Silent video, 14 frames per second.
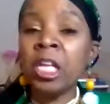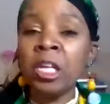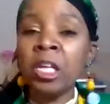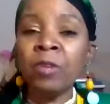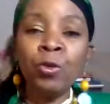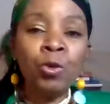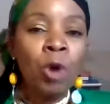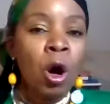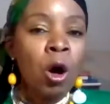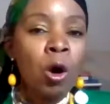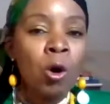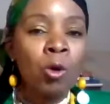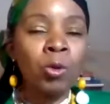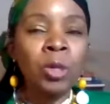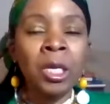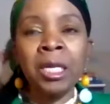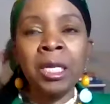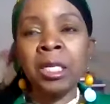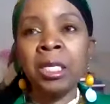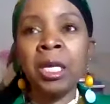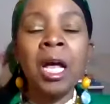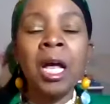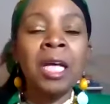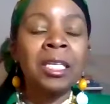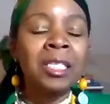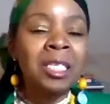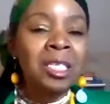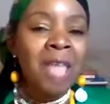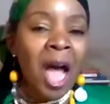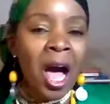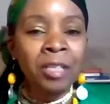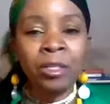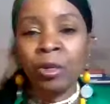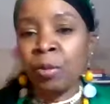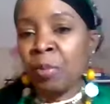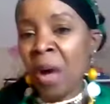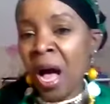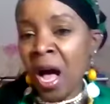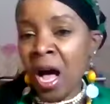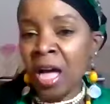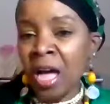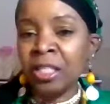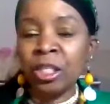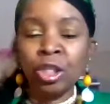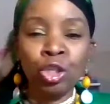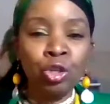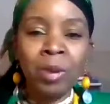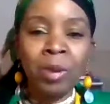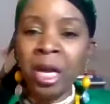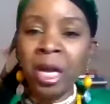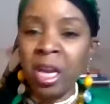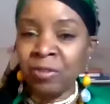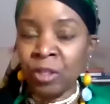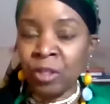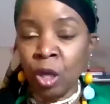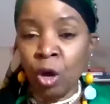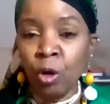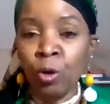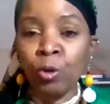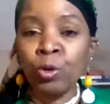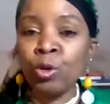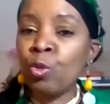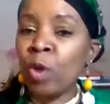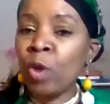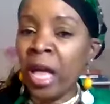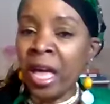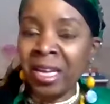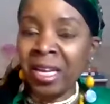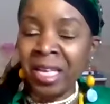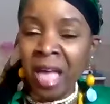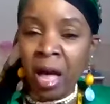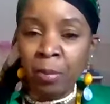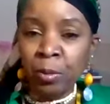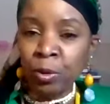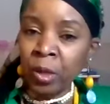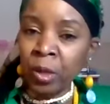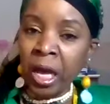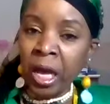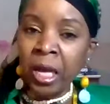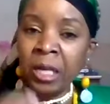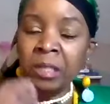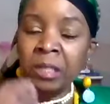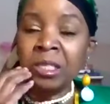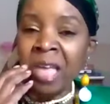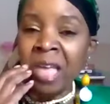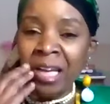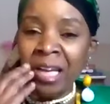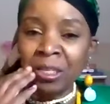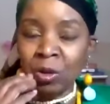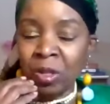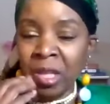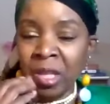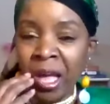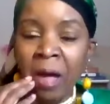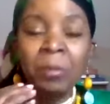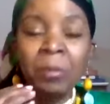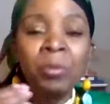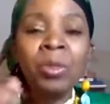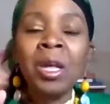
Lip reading: If you own any stocks or bonds that you might have sold, you would have a capital gains tax on that.